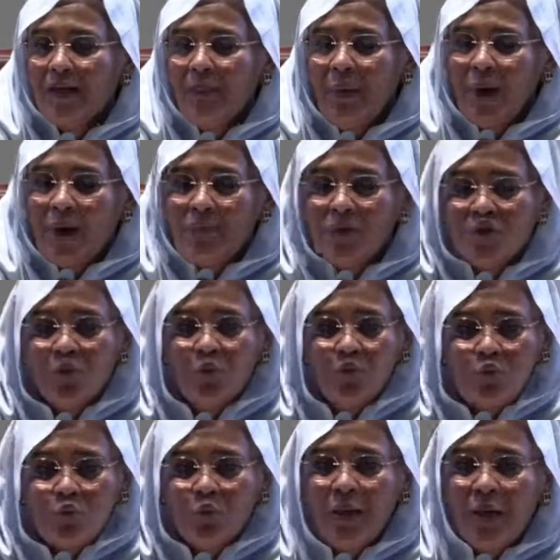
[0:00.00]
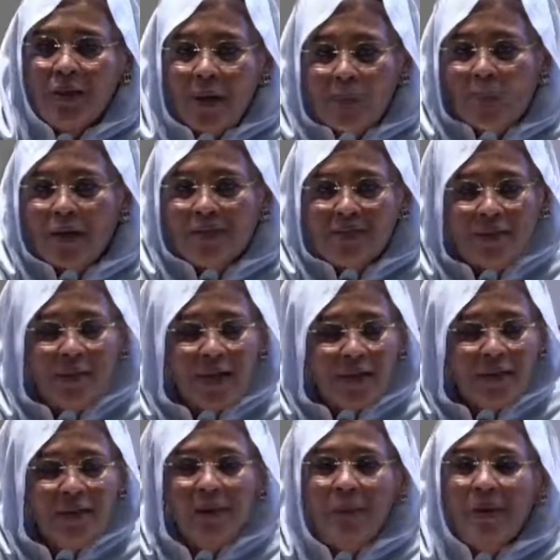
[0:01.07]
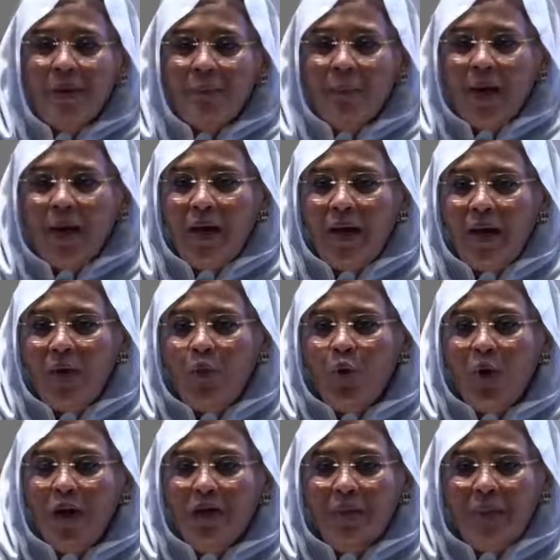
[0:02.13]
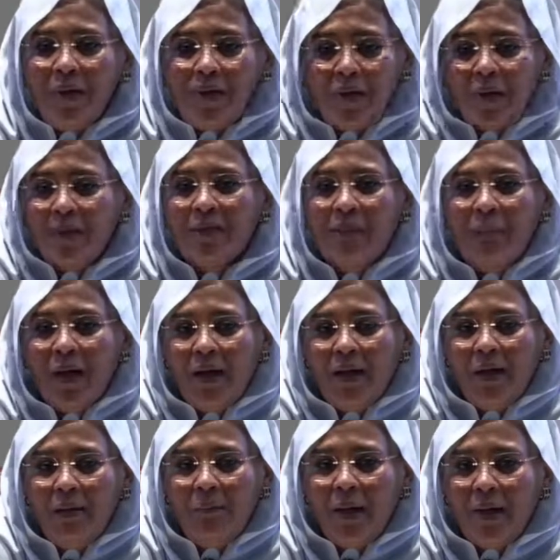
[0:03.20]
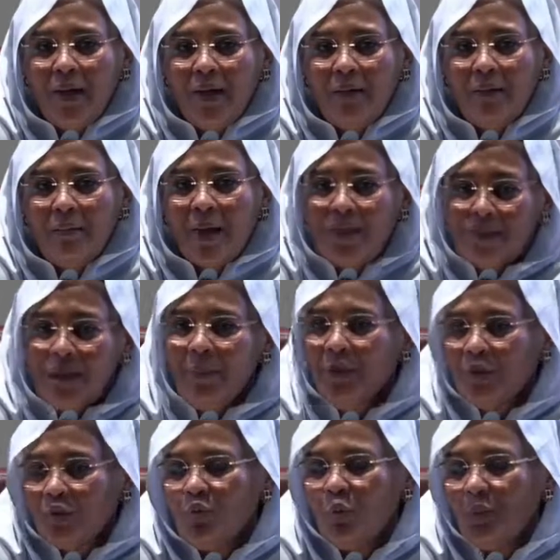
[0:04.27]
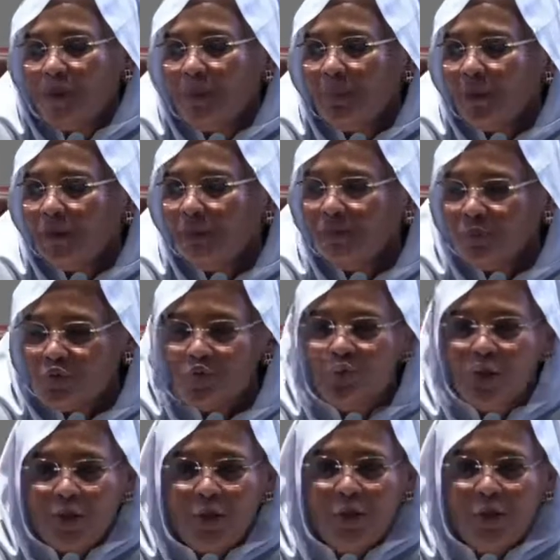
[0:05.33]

the prospects of relations with the neighboring countries, with Sudan, with Egypt, and also its relationship with